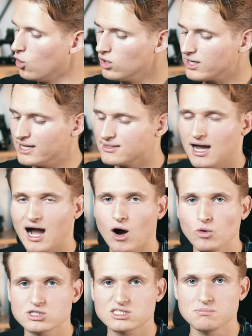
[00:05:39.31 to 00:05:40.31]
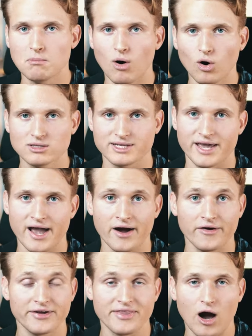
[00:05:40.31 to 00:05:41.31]
Look at how small they
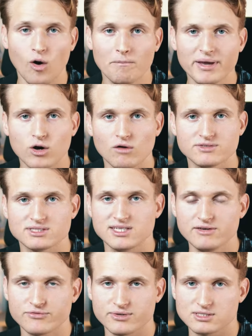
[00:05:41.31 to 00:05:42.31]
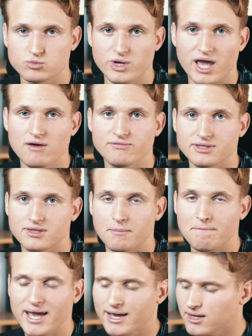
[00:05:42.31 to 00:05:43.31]
are and how big of a difference we have in the
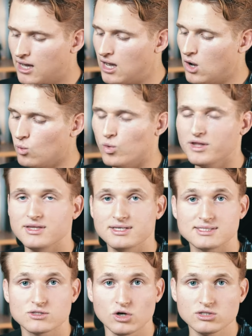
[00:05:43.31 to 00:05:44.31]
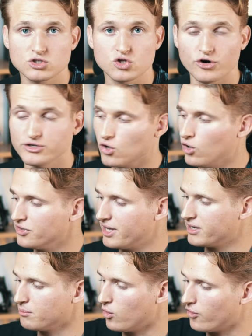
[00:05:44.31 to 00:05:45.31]
back when it's not turned on
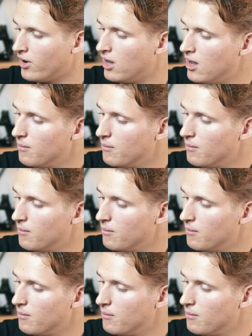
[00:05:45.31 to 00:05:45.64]
anymore.